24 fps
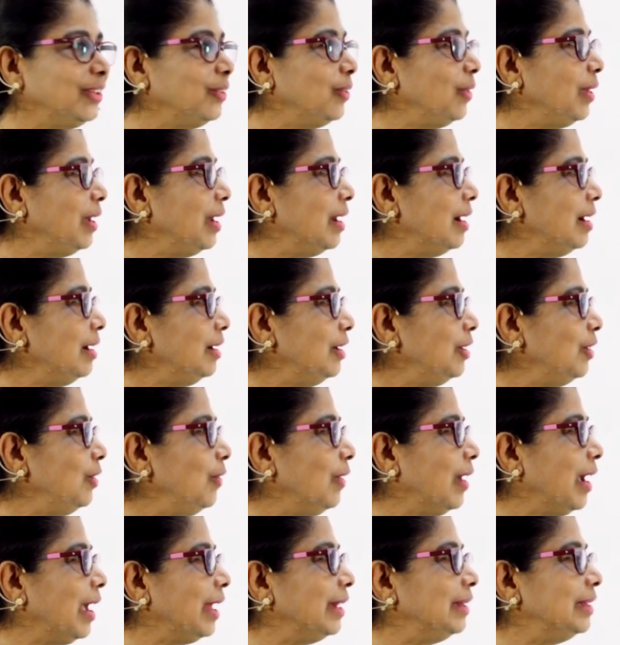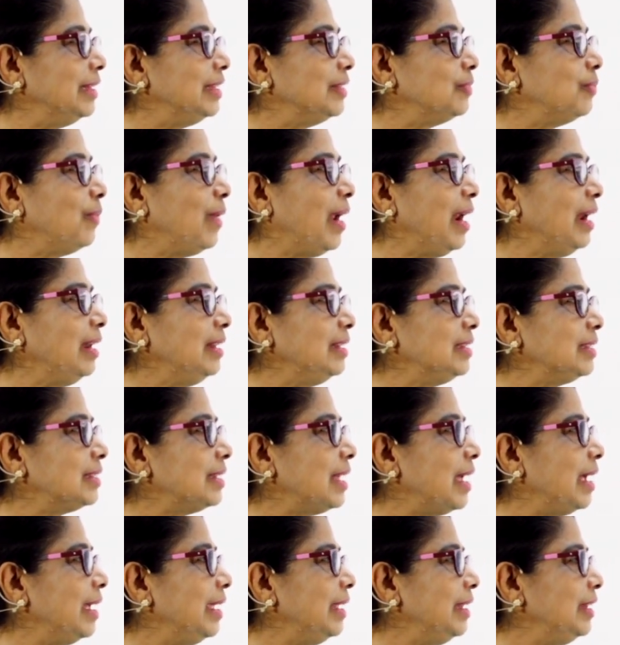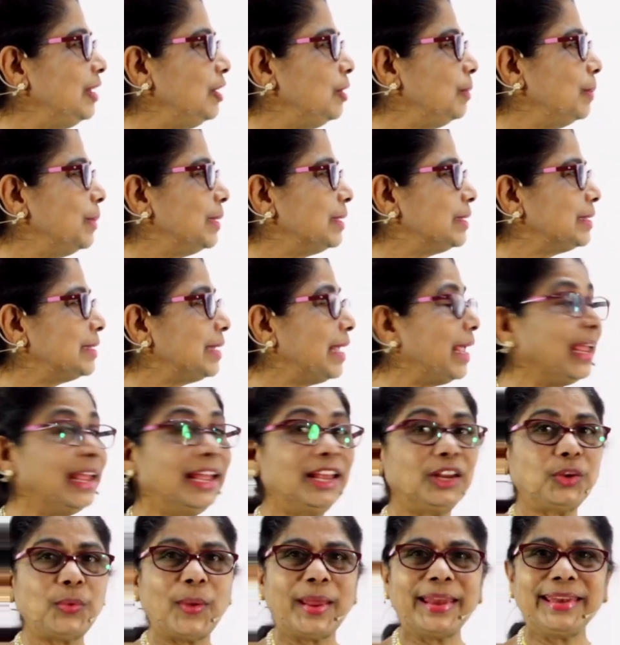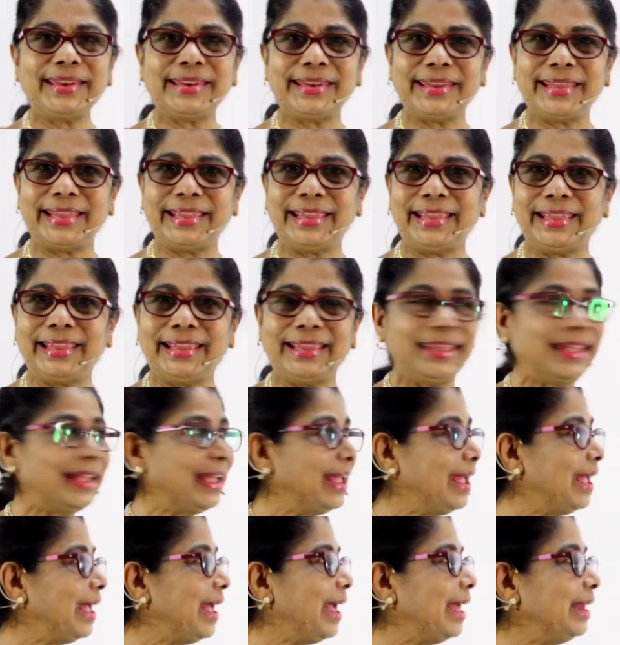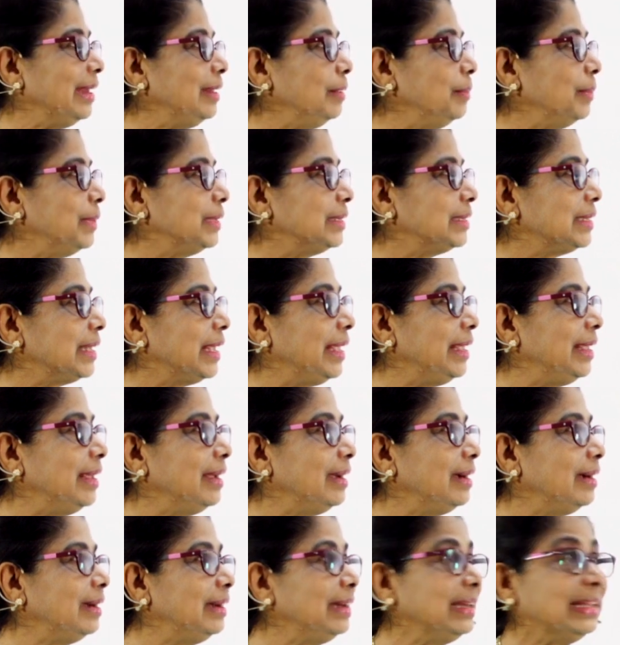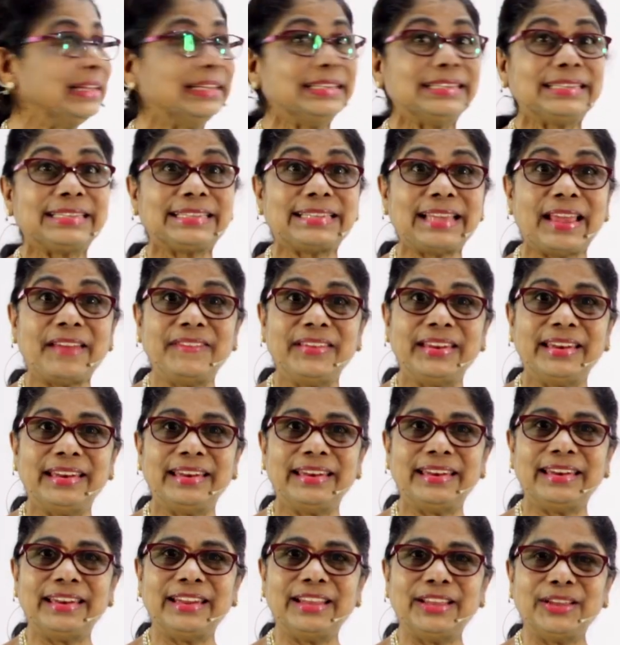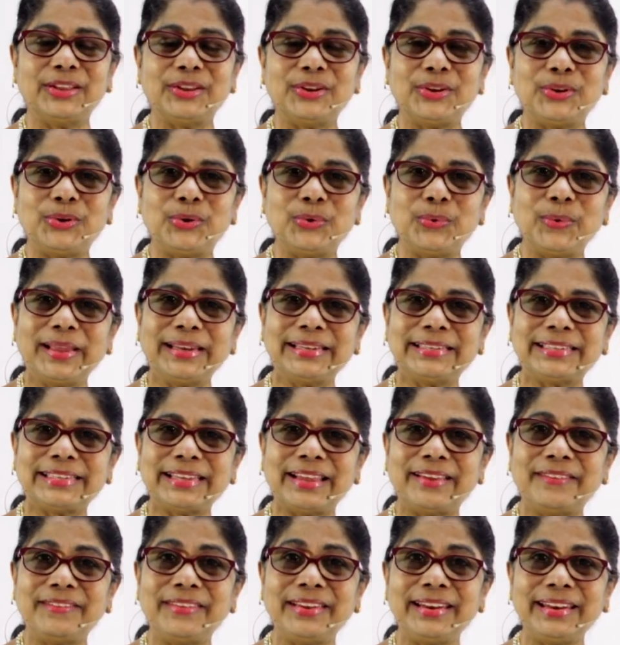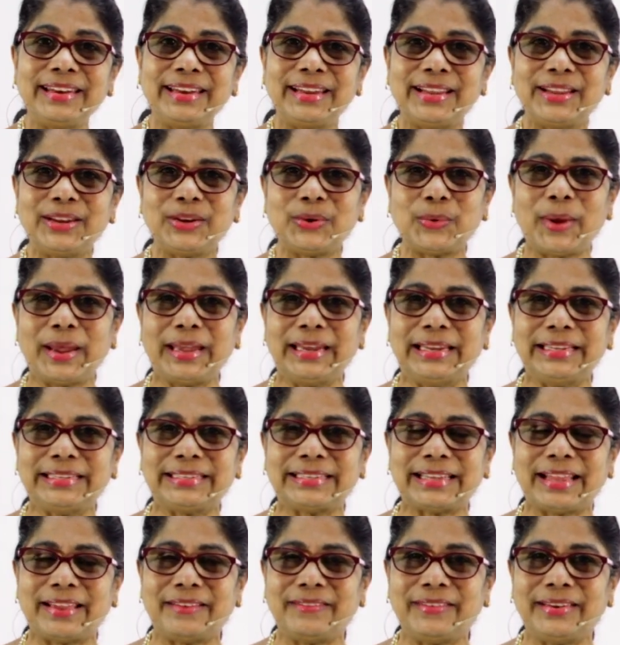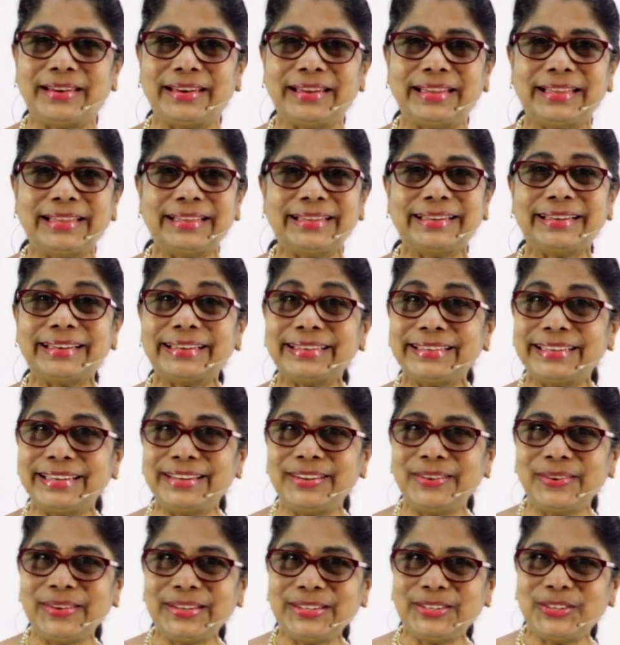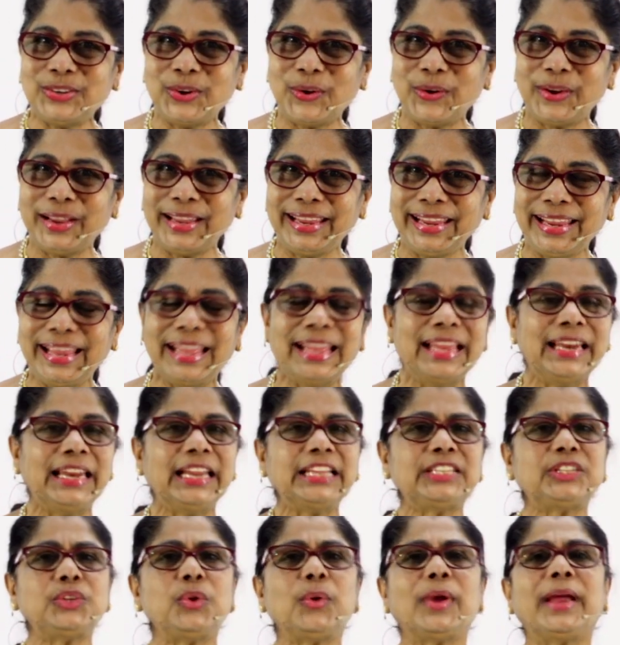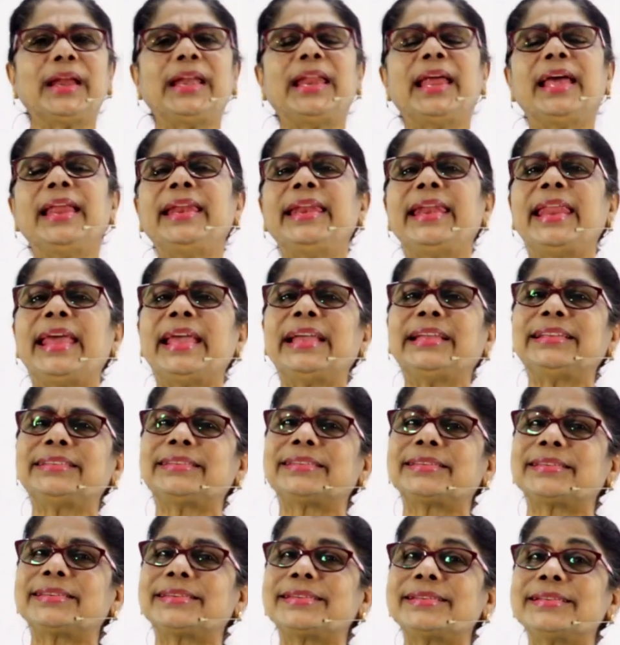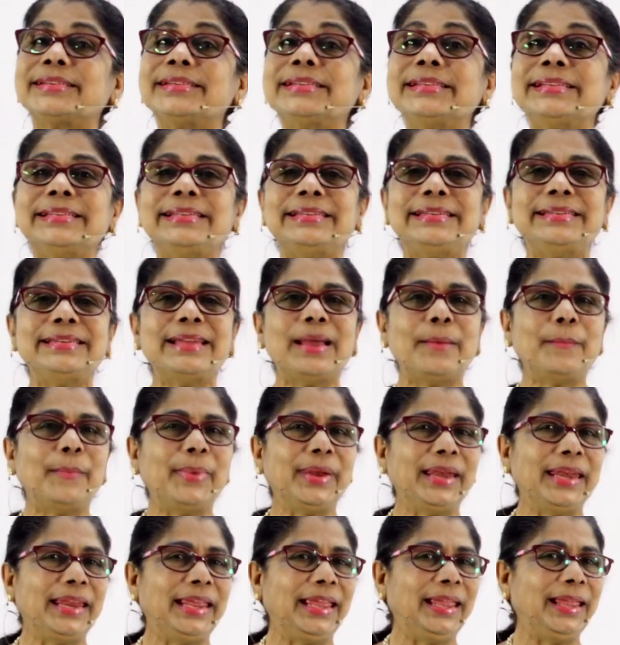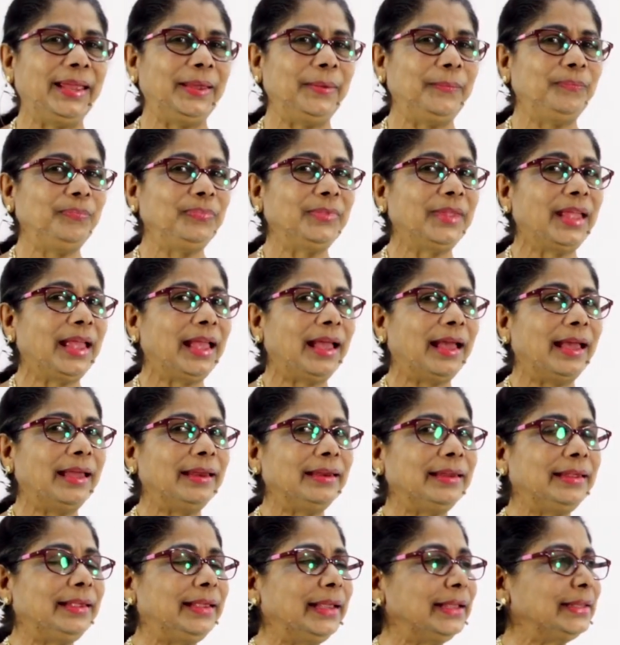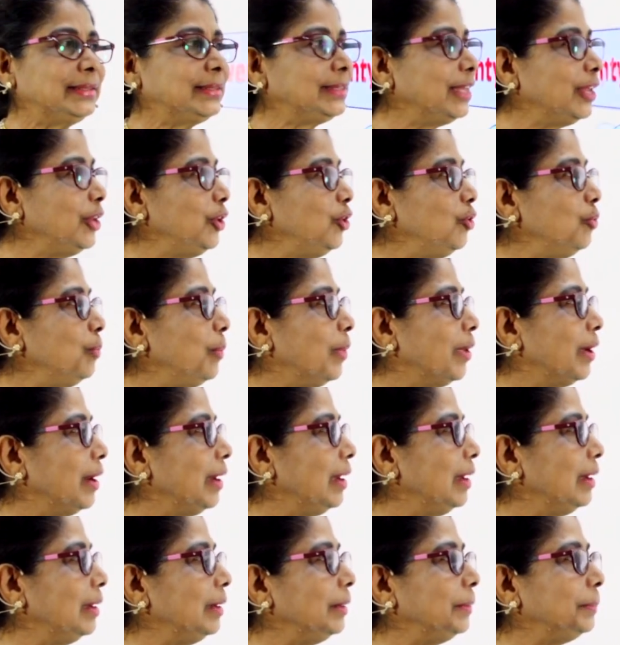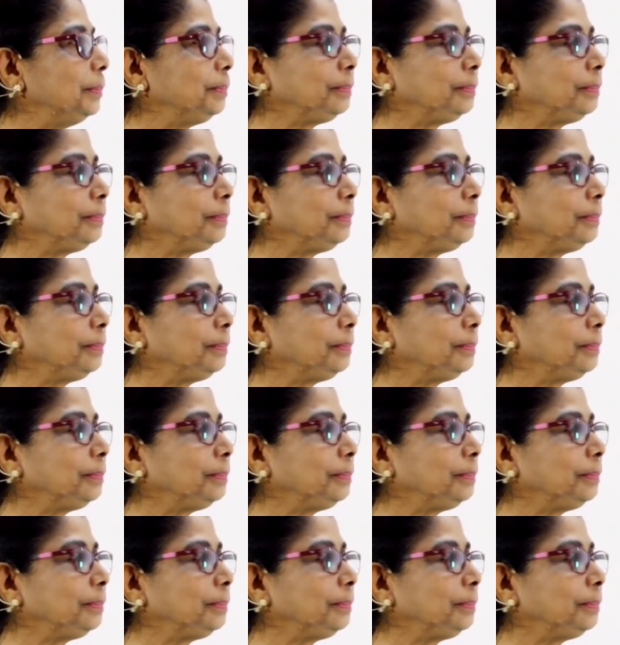You learn to look at this. One side you must say twenty. And you must say here seven. two and seven. twenty-seven. Did you enjoy? Let's look at our next number name and guess the numeral.